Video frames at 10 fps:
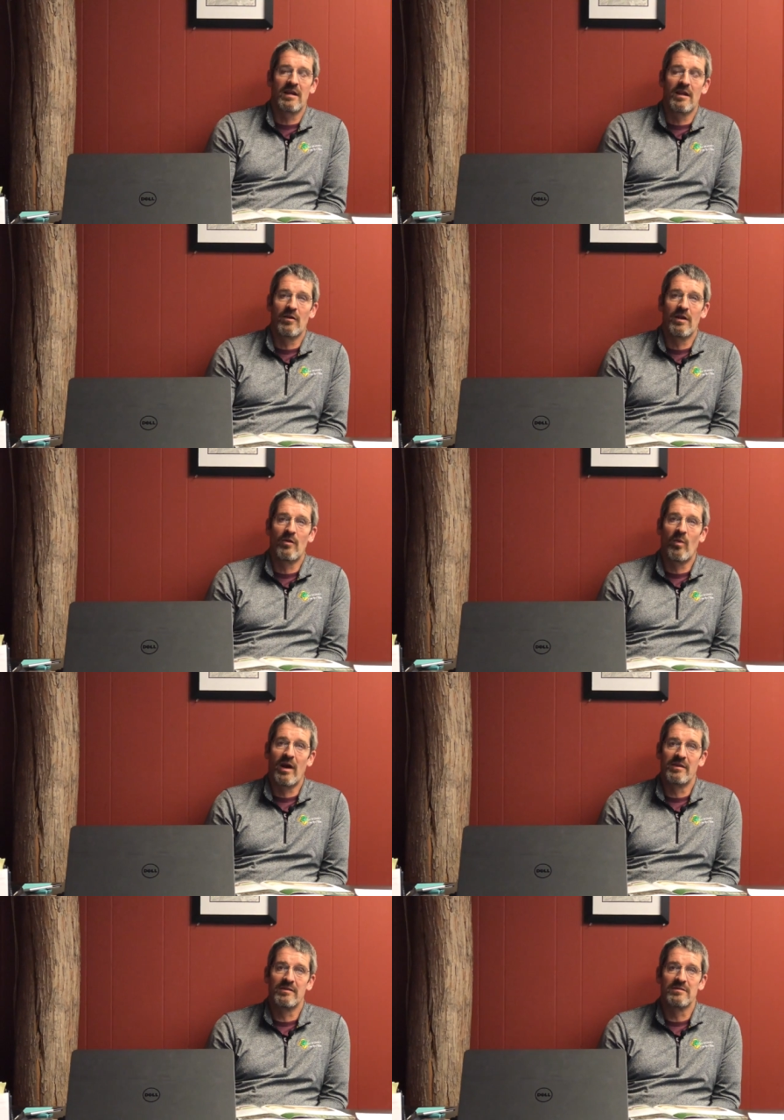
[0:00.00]
it in a
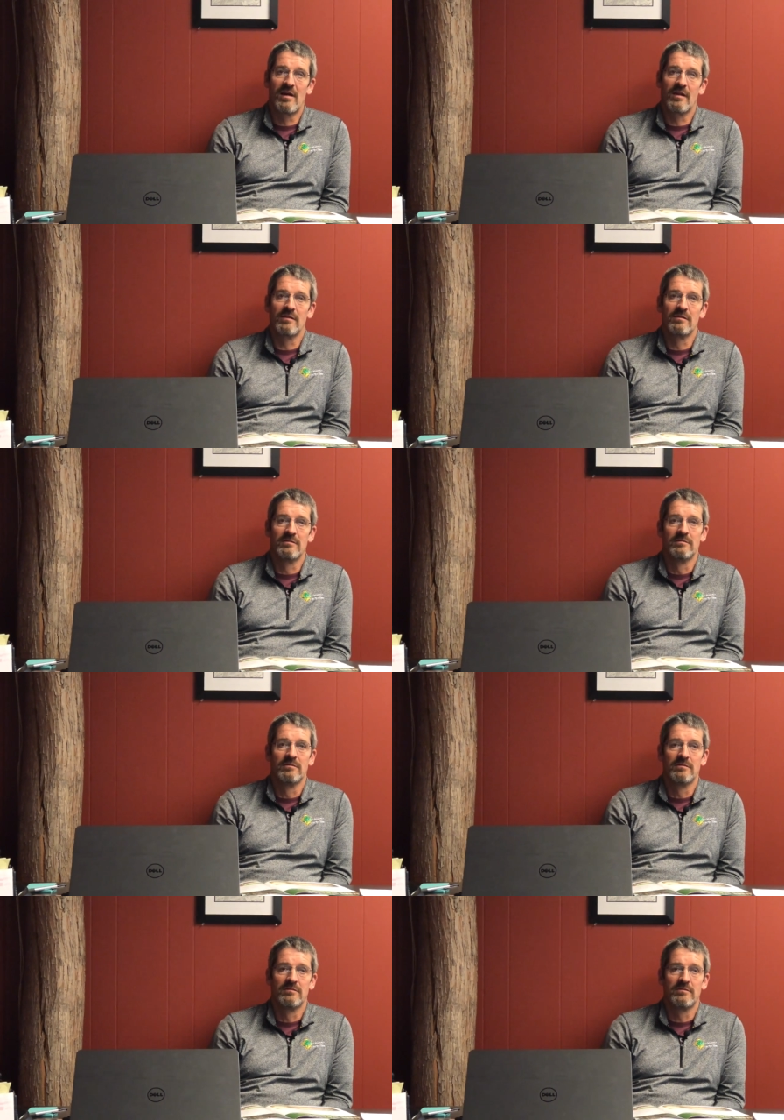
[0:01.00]
way that's not
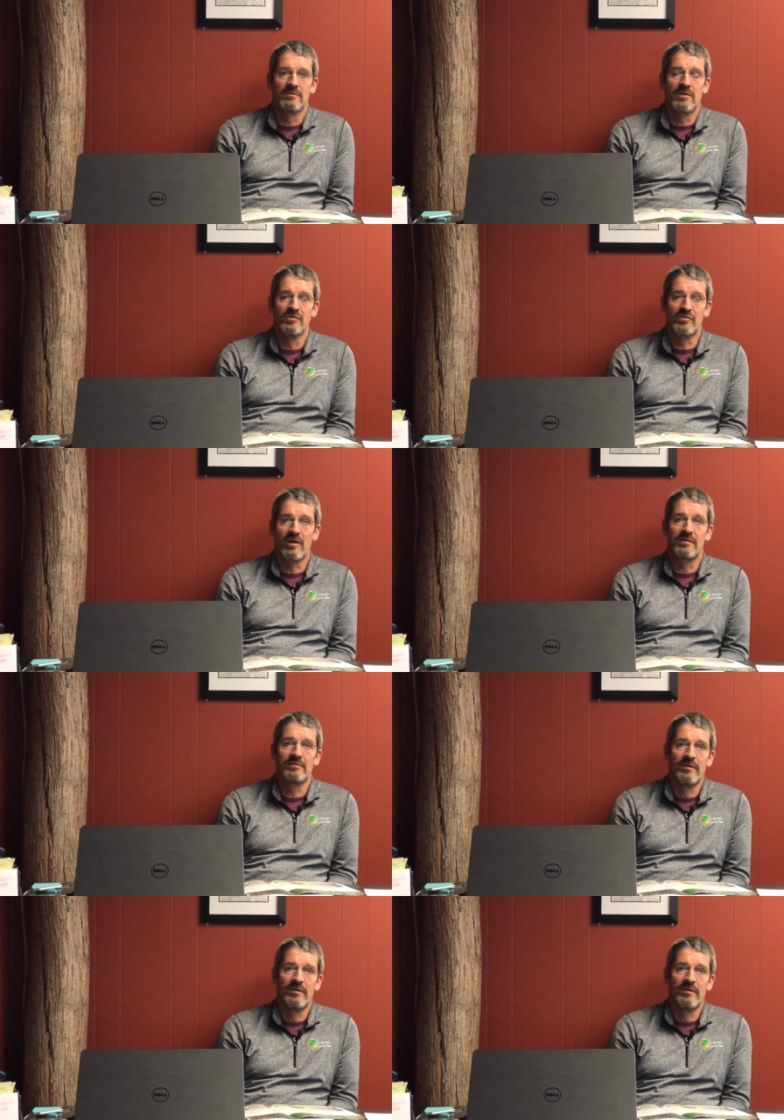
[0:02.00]
constructive.